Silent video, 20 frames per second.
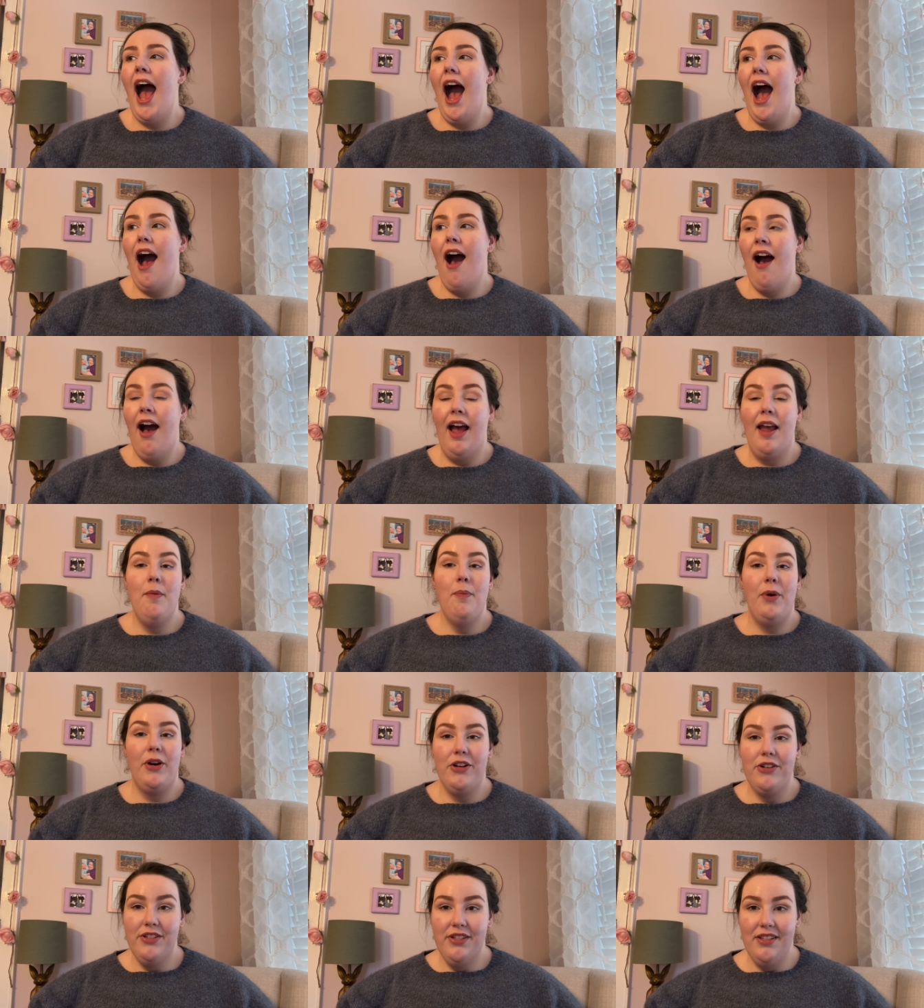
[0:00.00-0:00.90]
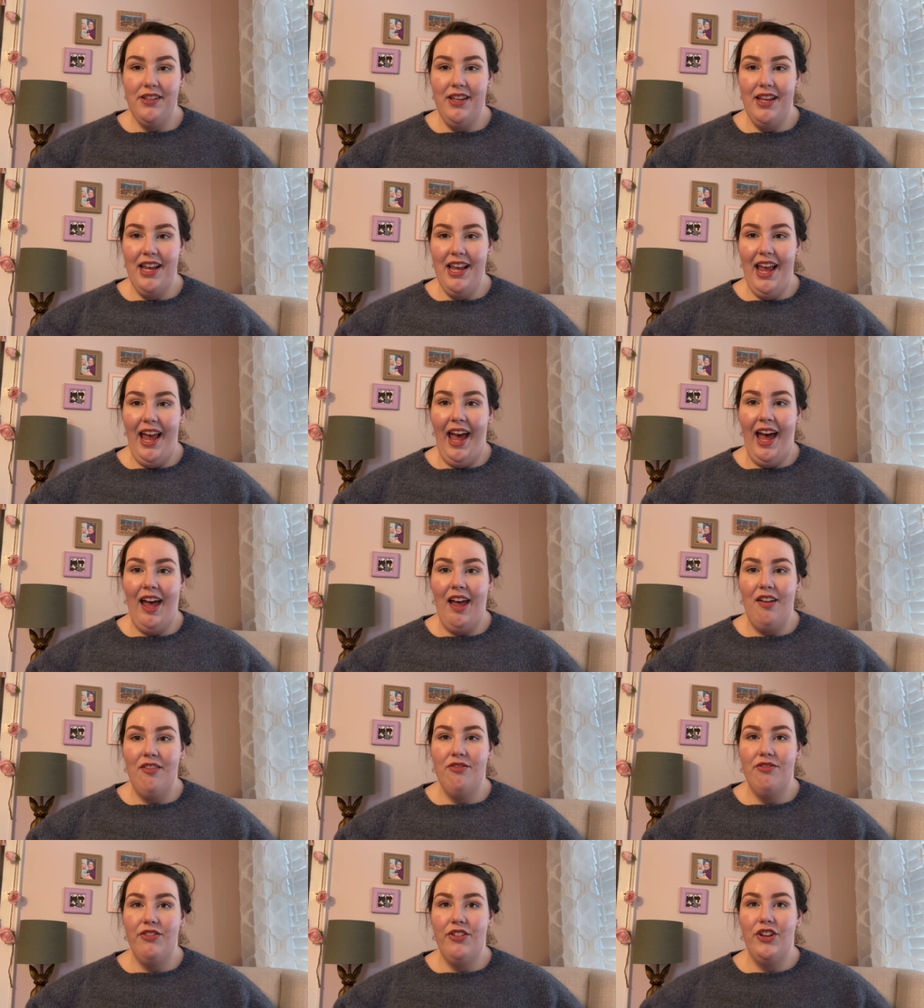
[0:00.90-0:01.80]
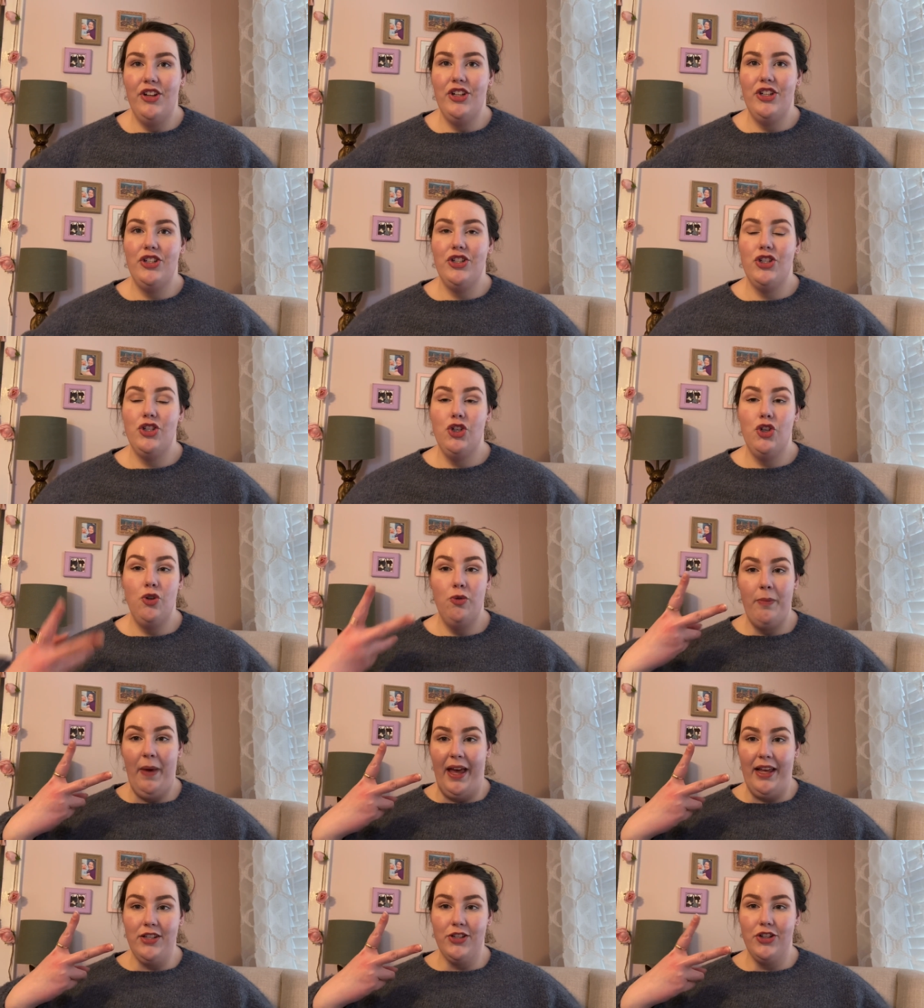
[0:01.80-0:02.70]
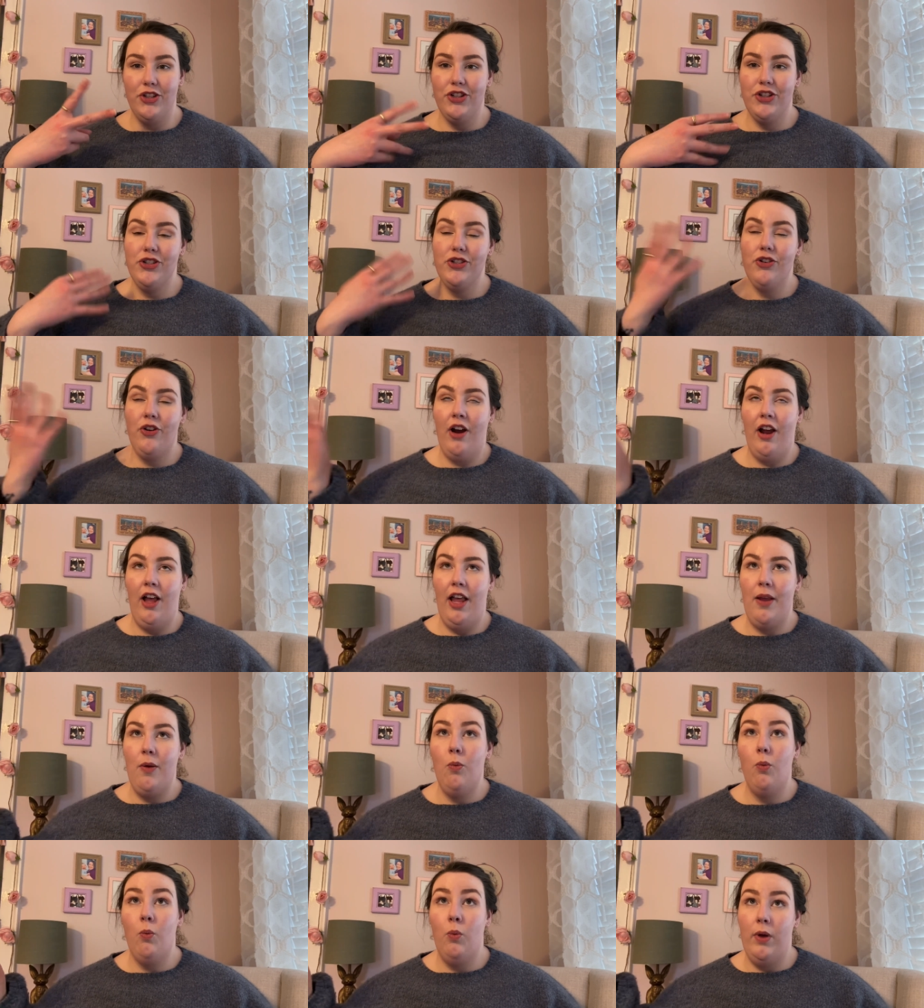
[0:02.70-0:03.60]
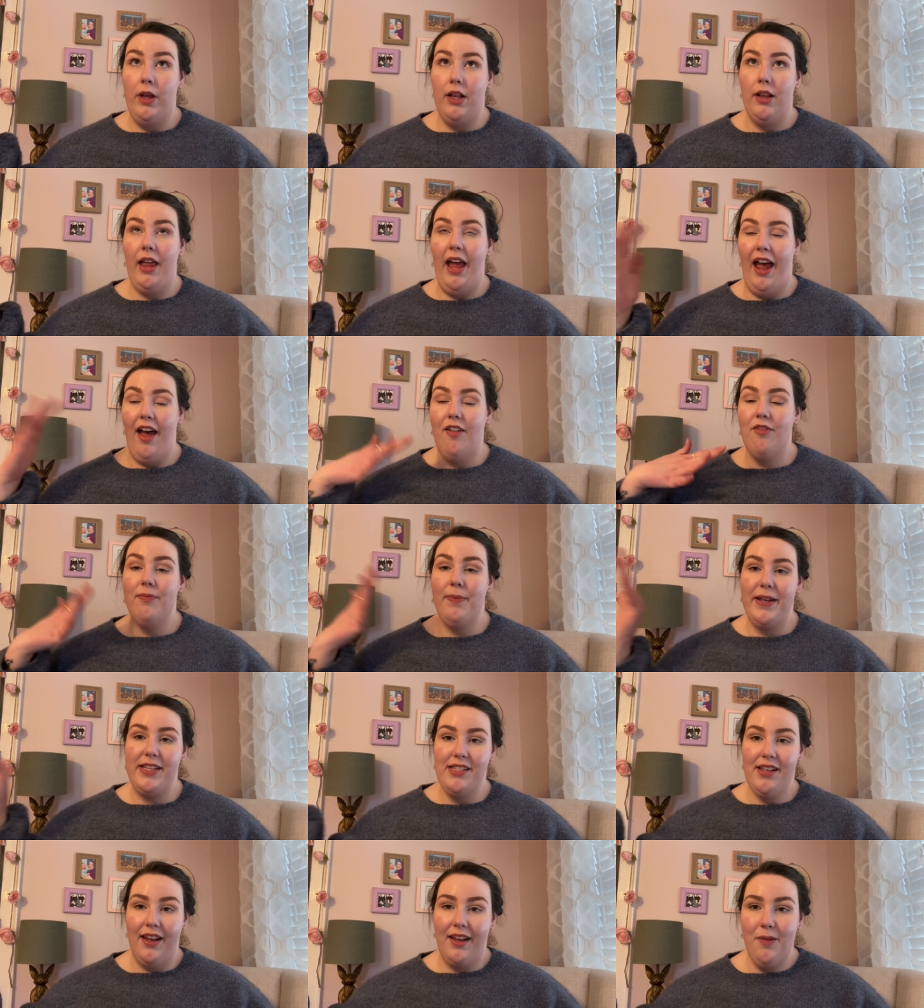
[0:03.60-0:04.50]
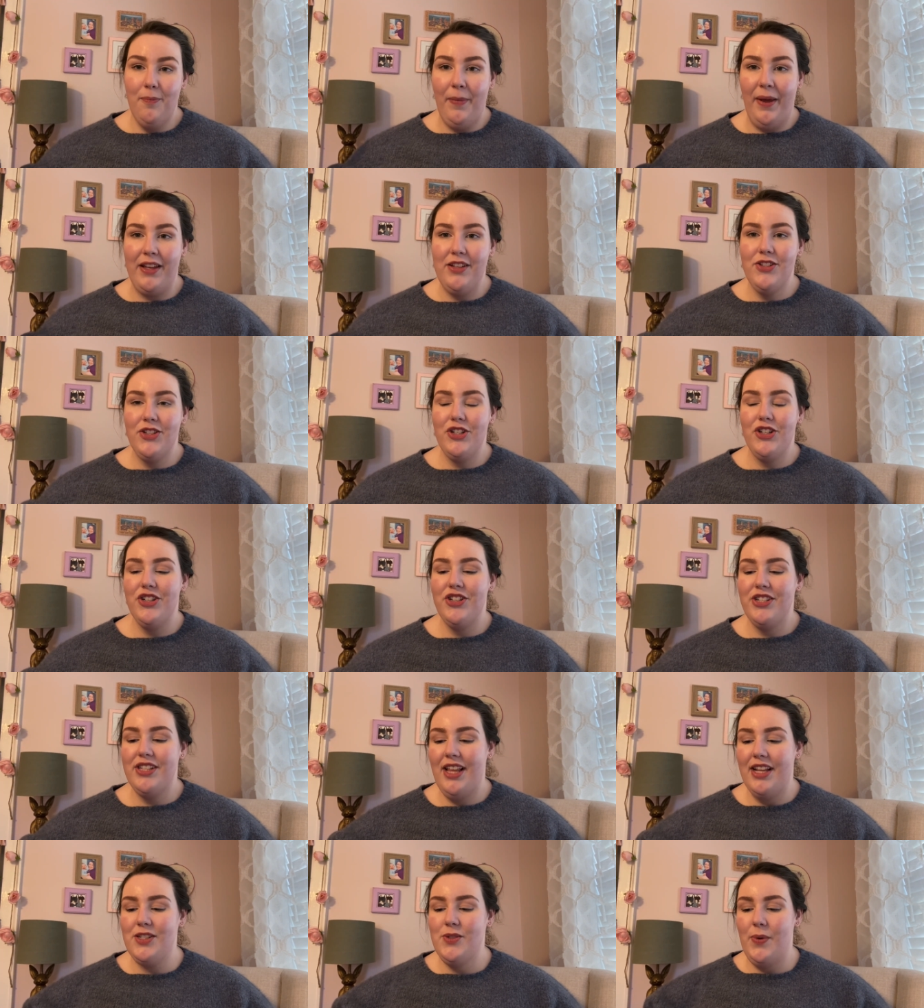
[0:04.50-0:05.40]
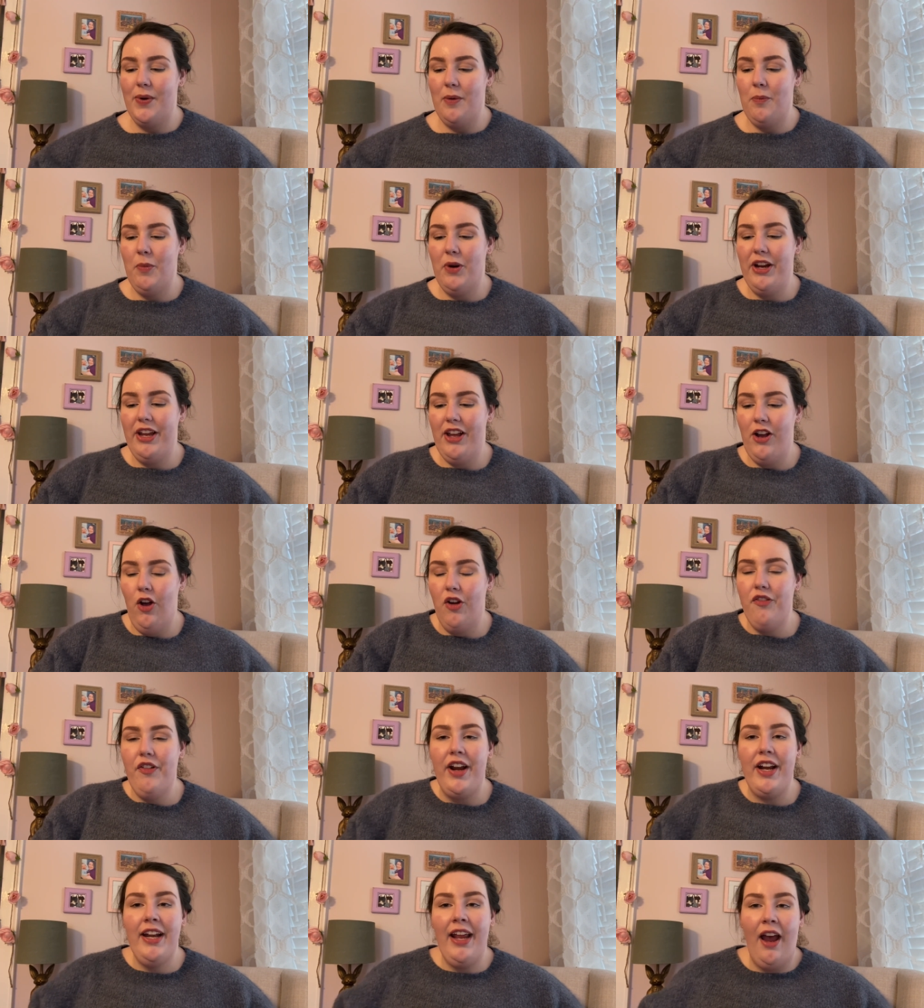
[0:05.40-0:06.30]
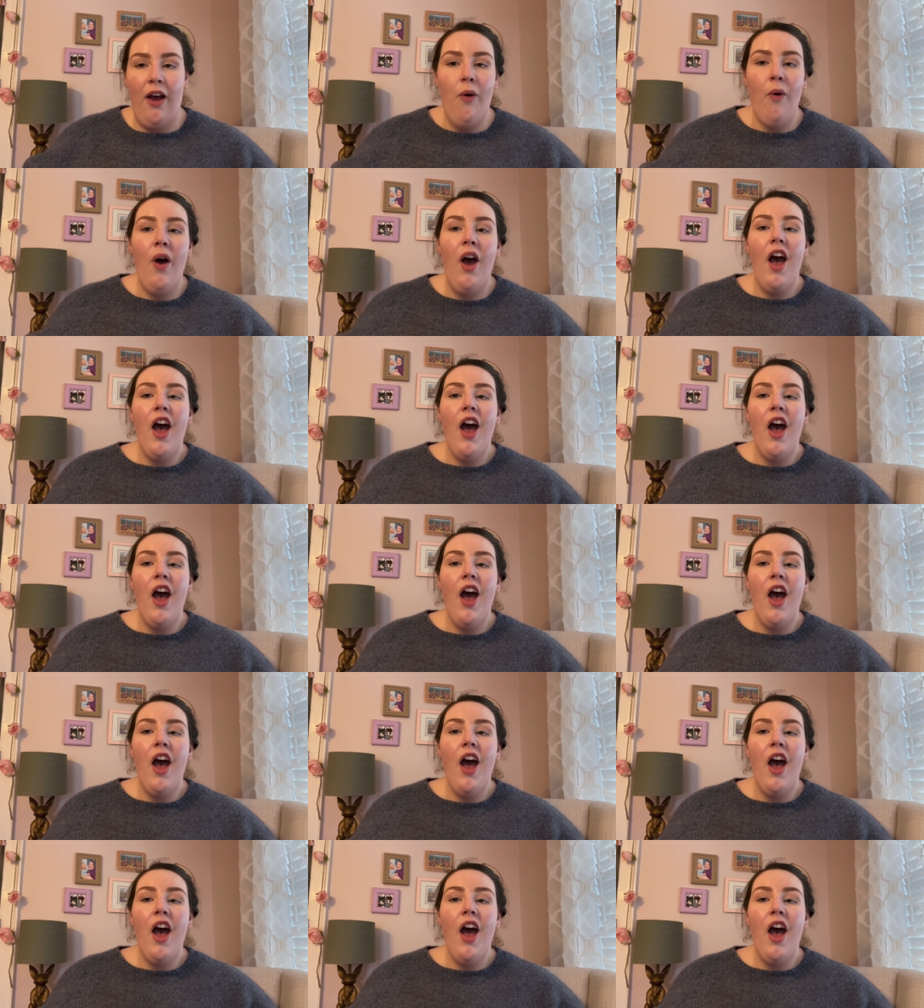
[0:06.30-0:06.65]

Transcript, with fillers: I personally have two masters or I will have my second master's. That's what I'm working on right now.